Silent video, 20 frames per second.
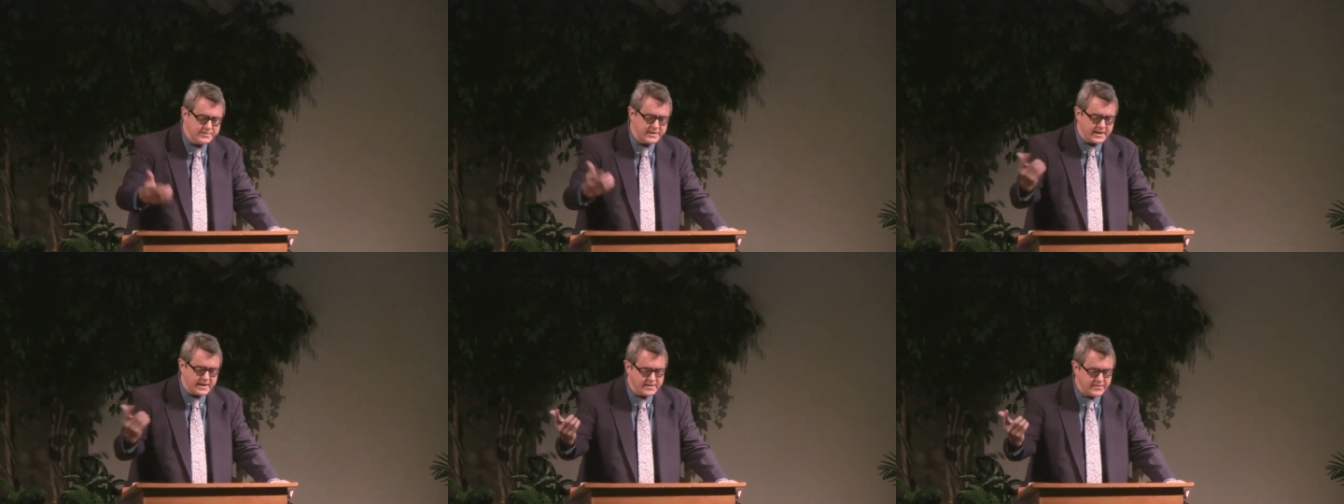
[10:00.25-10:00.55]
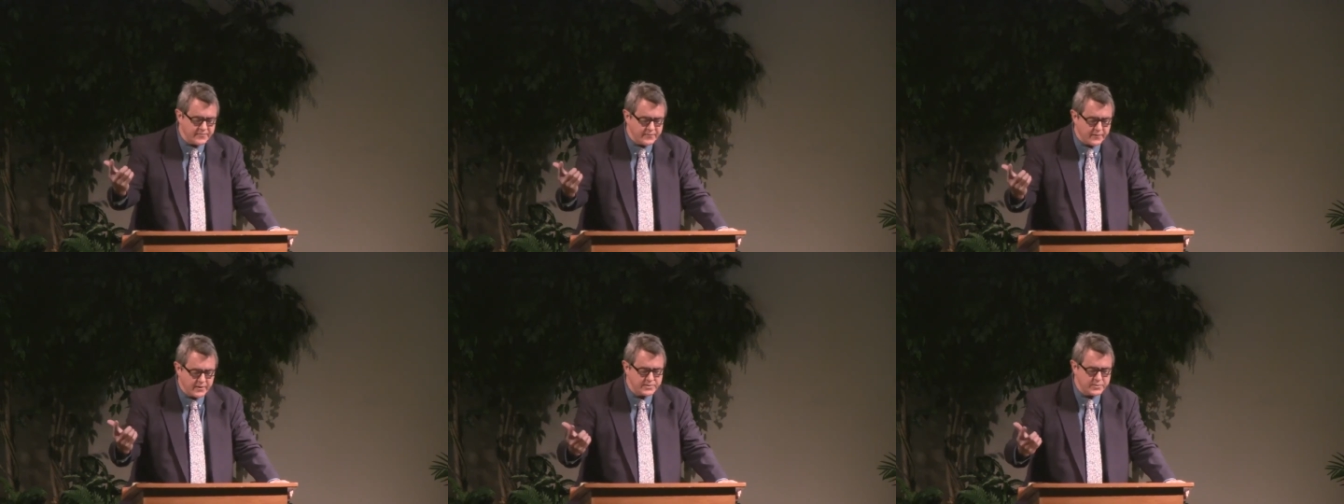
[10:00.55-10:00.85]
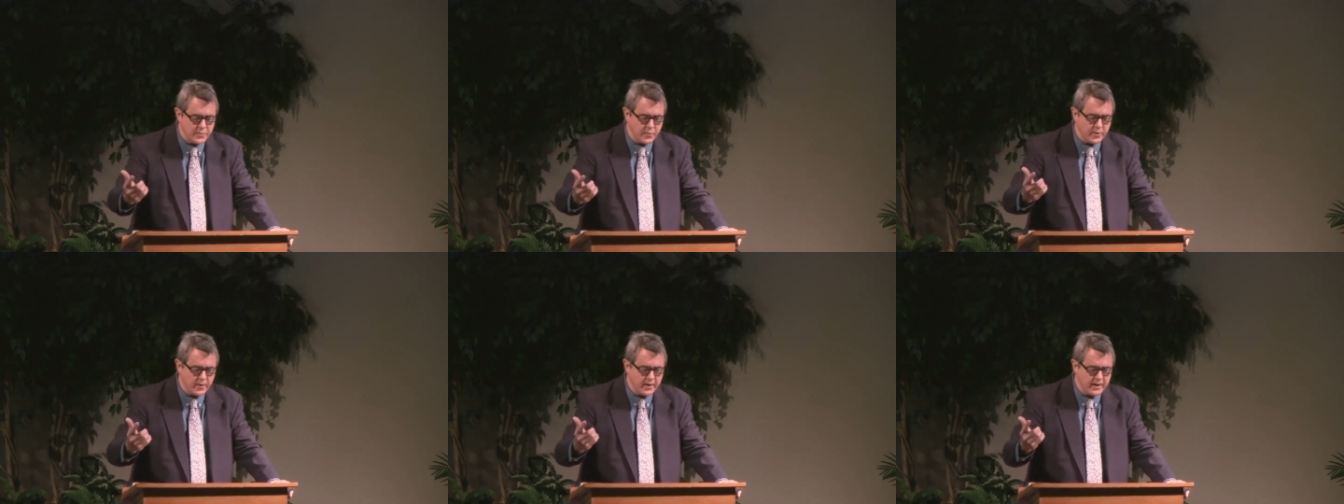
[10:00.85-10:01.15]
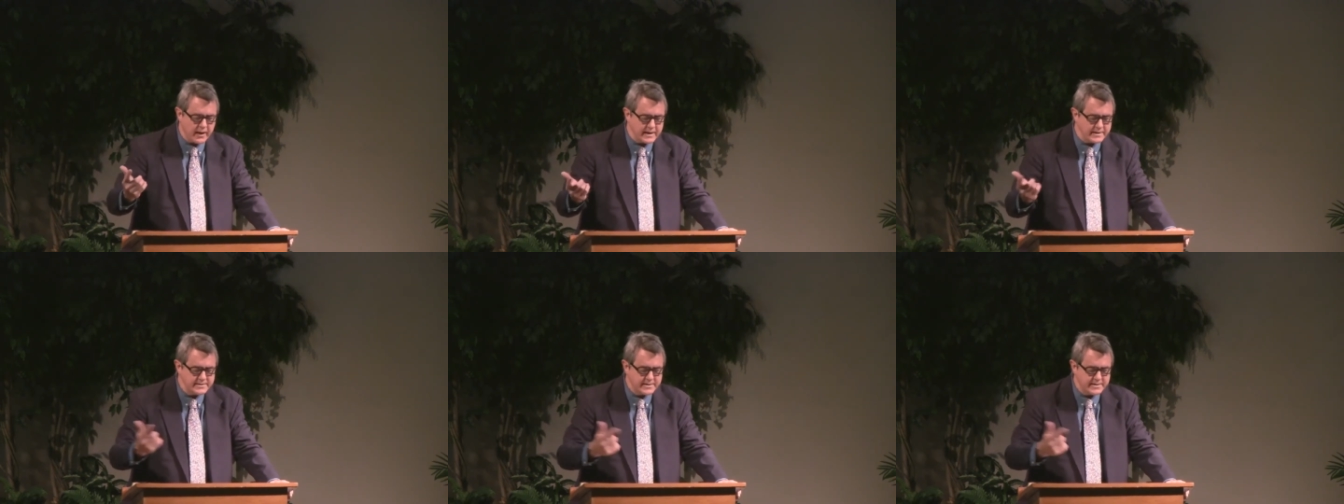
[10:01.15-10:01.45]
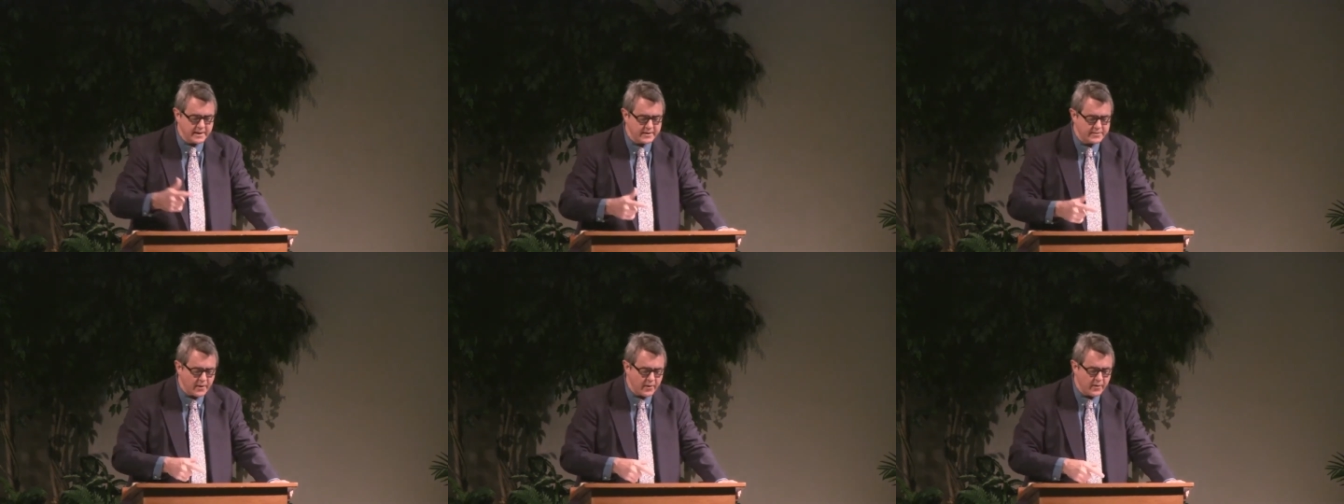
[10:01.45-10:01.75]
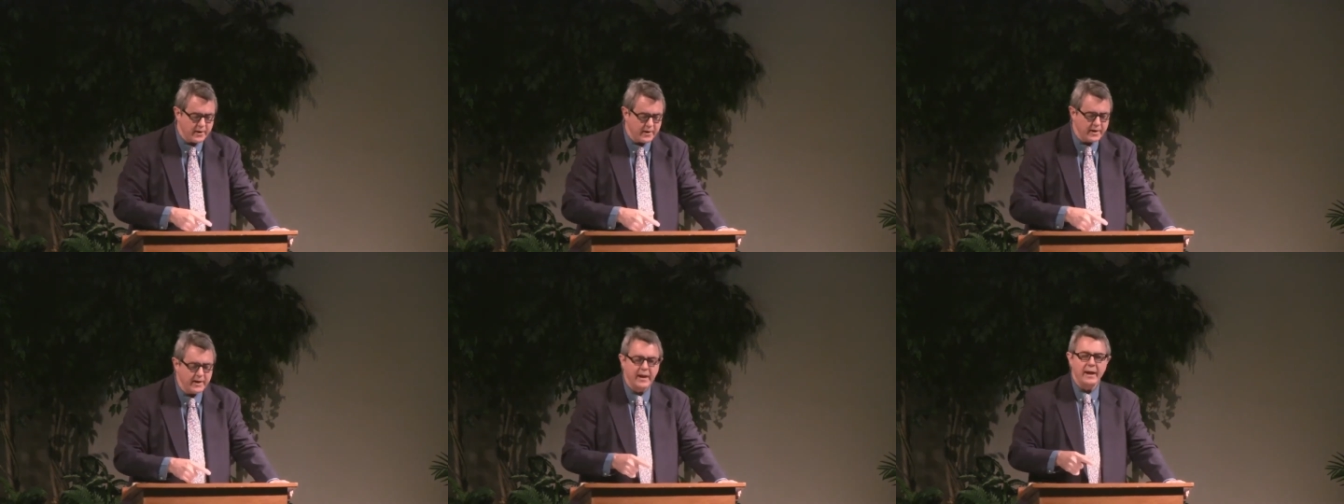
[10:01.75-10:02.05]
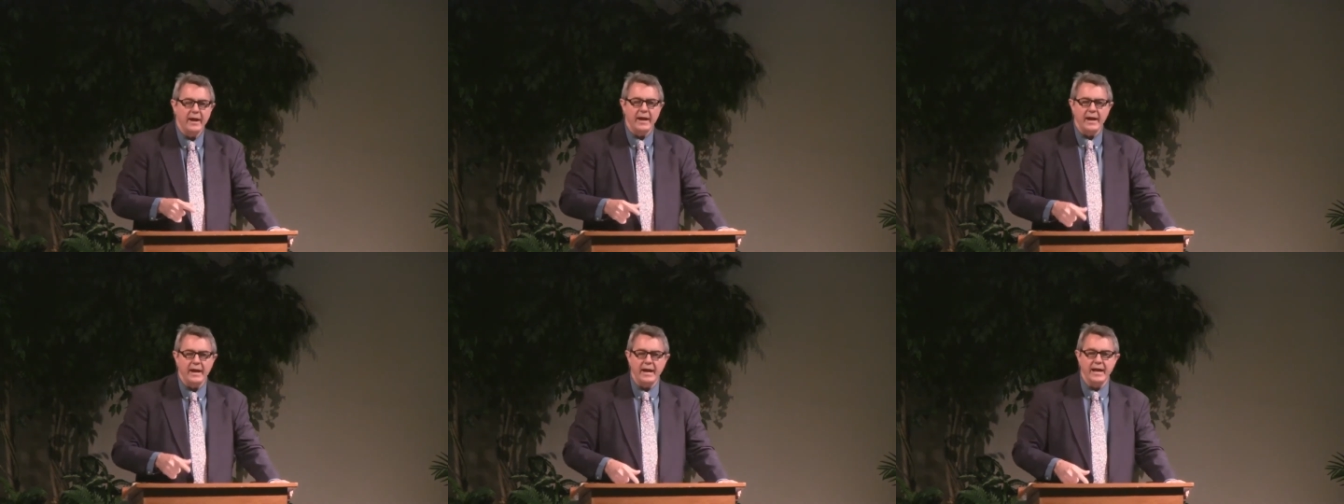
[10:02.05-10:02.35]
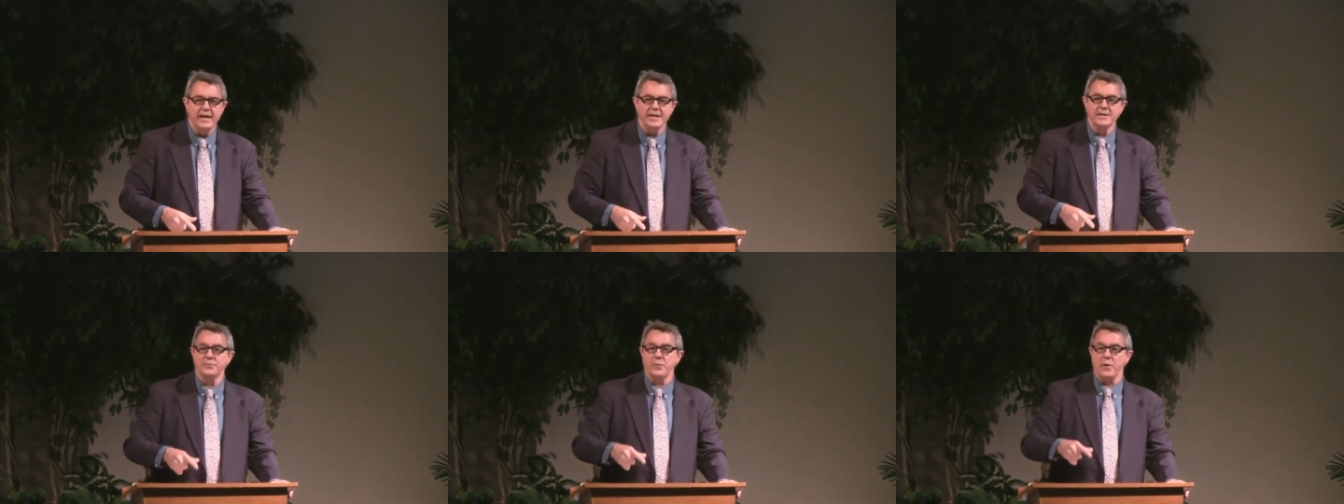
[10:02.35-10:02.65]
that's the first word, against the authority, is